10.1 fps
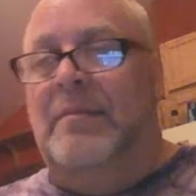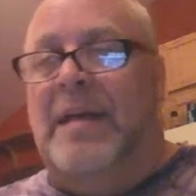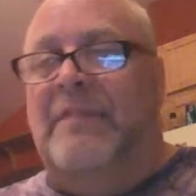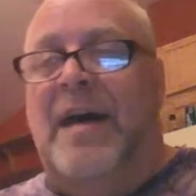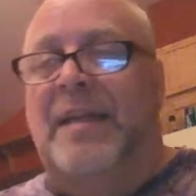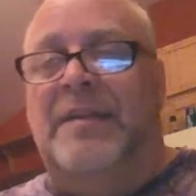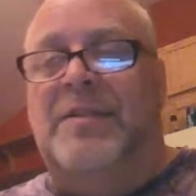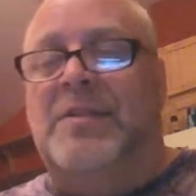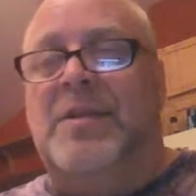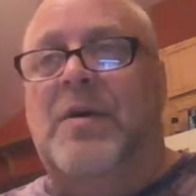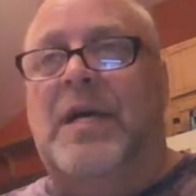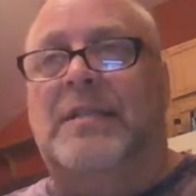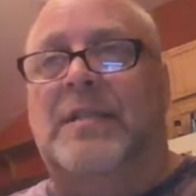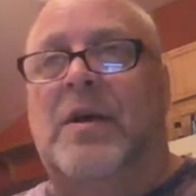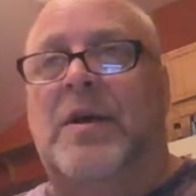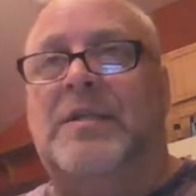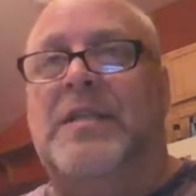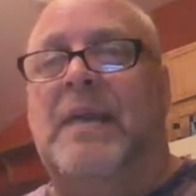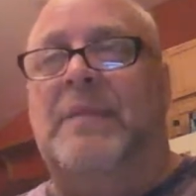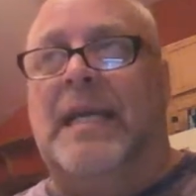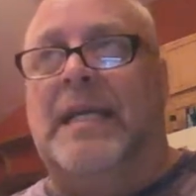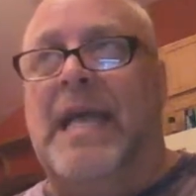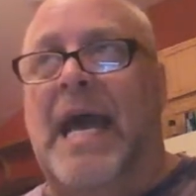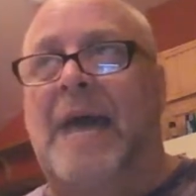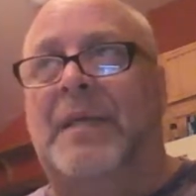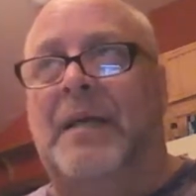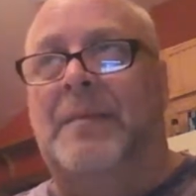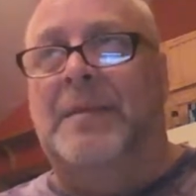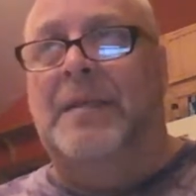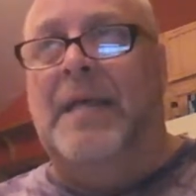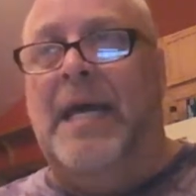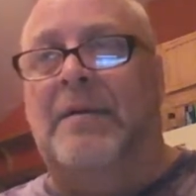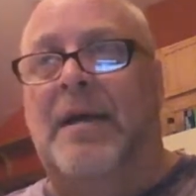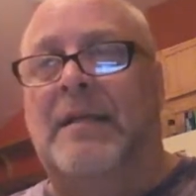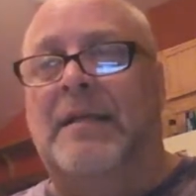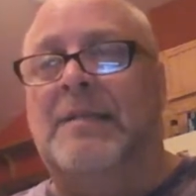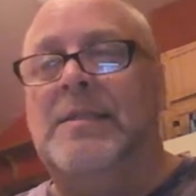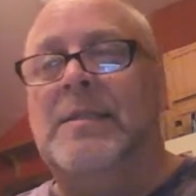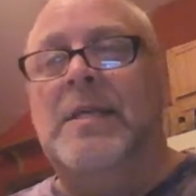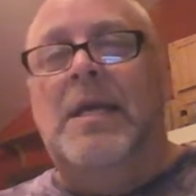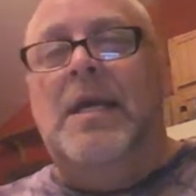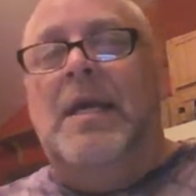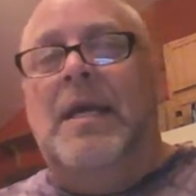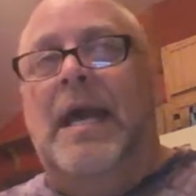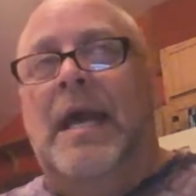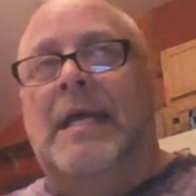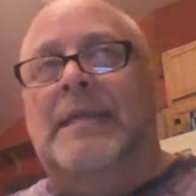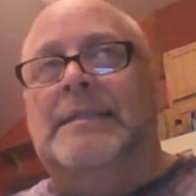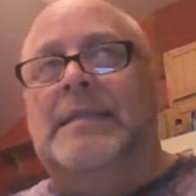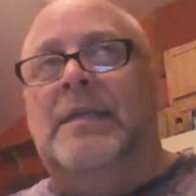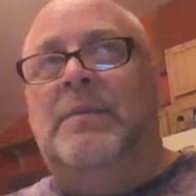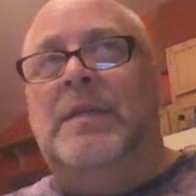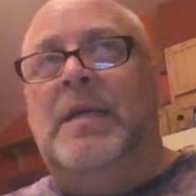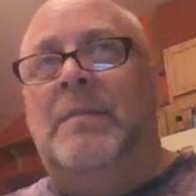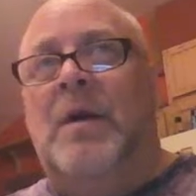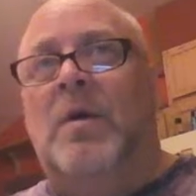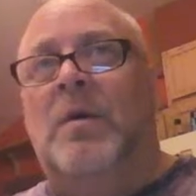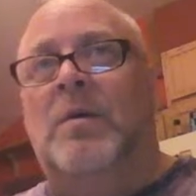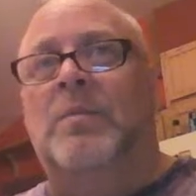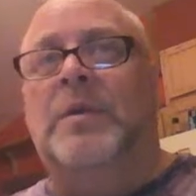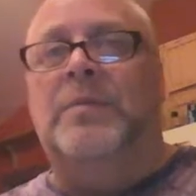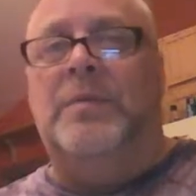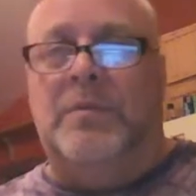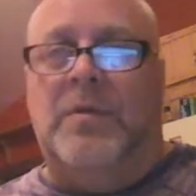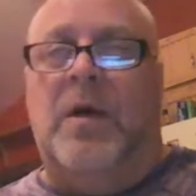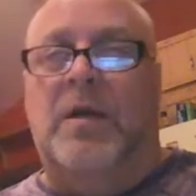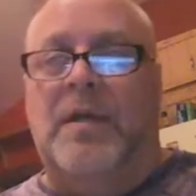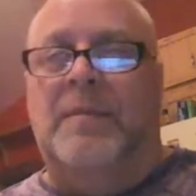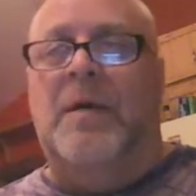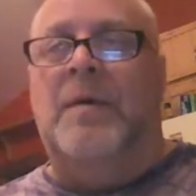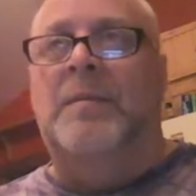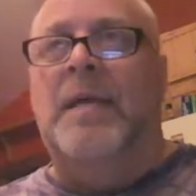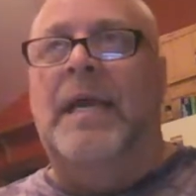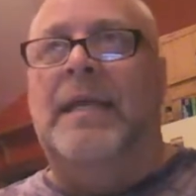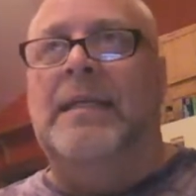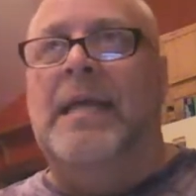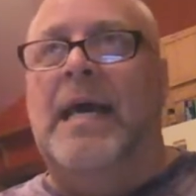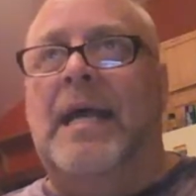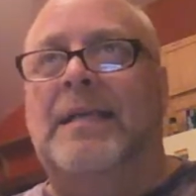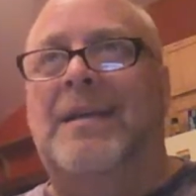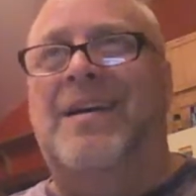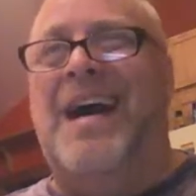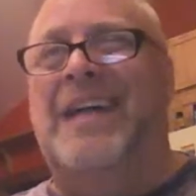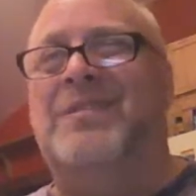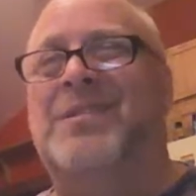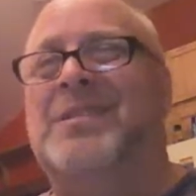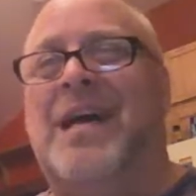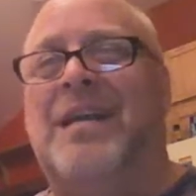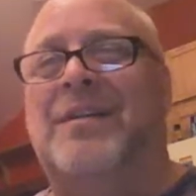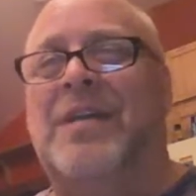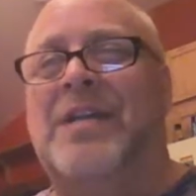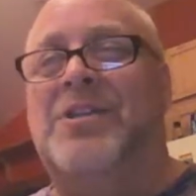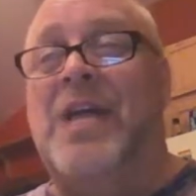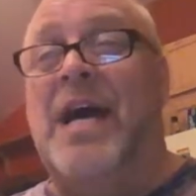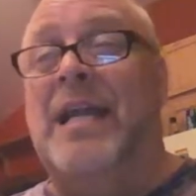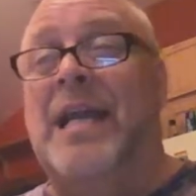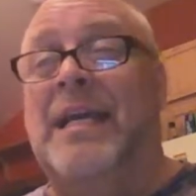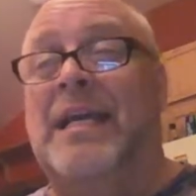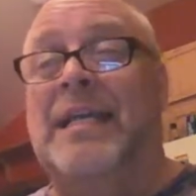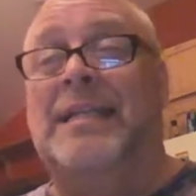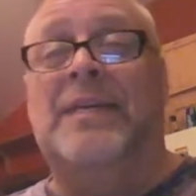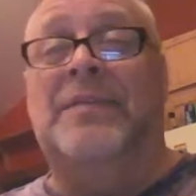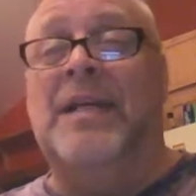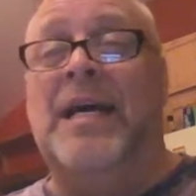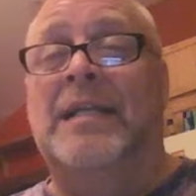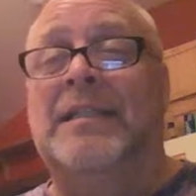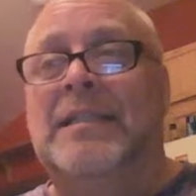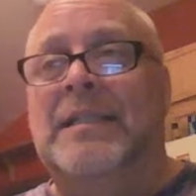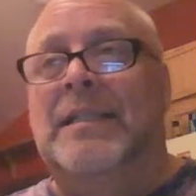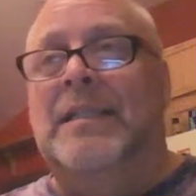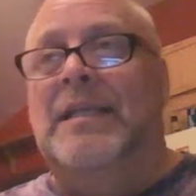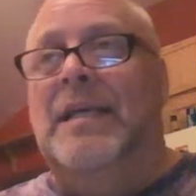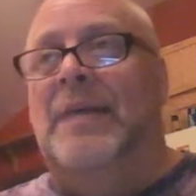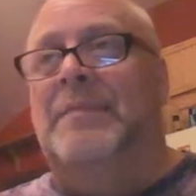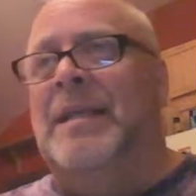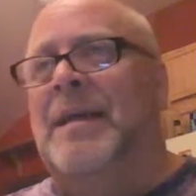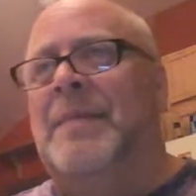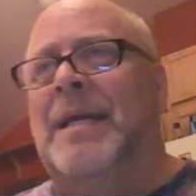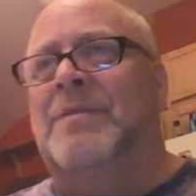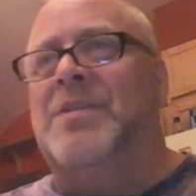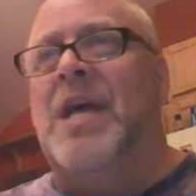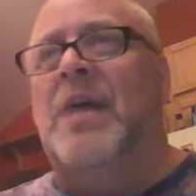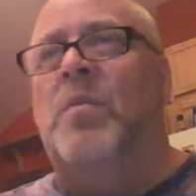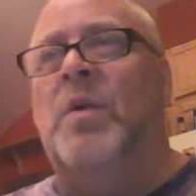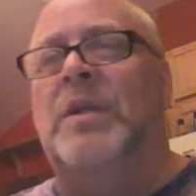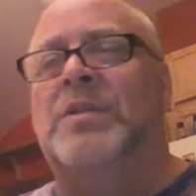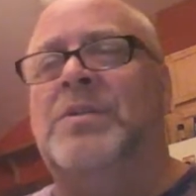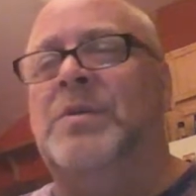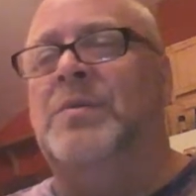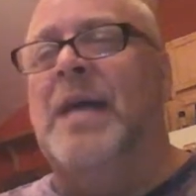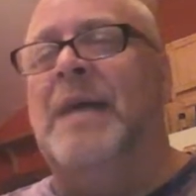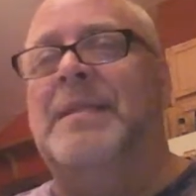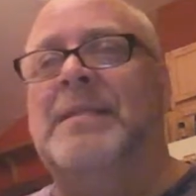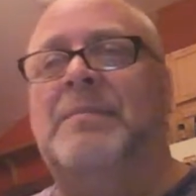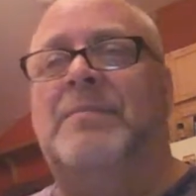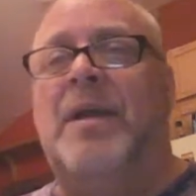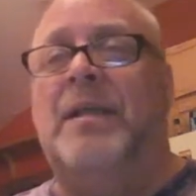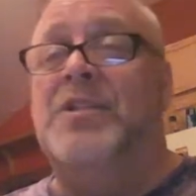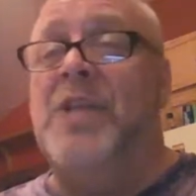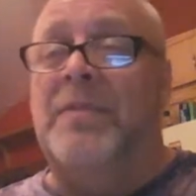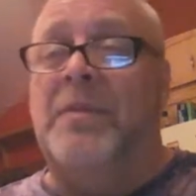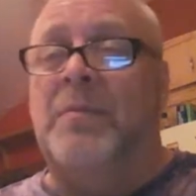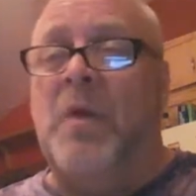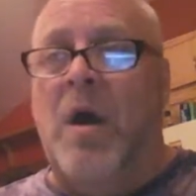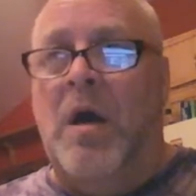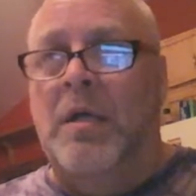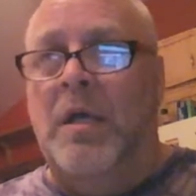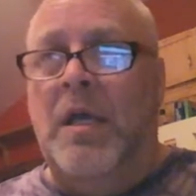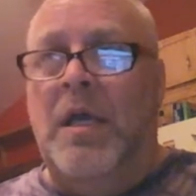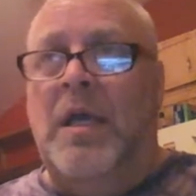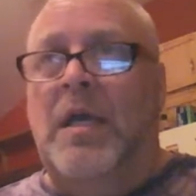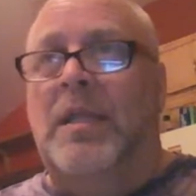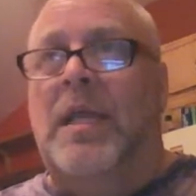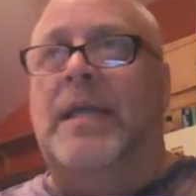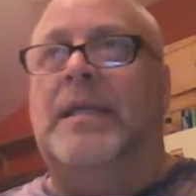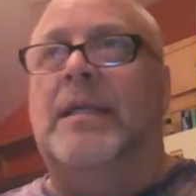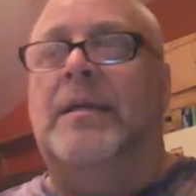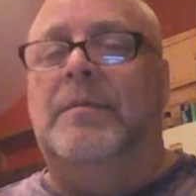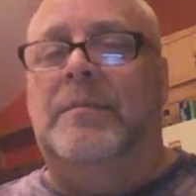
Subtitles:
My father used to go hunting all the time. He had a cabin up in the Adirondacks, and he would come home. We would all come home, and I was not a great shot, and I never got I mean, I might have shot one or two rabbits and probably shot them wrong, like,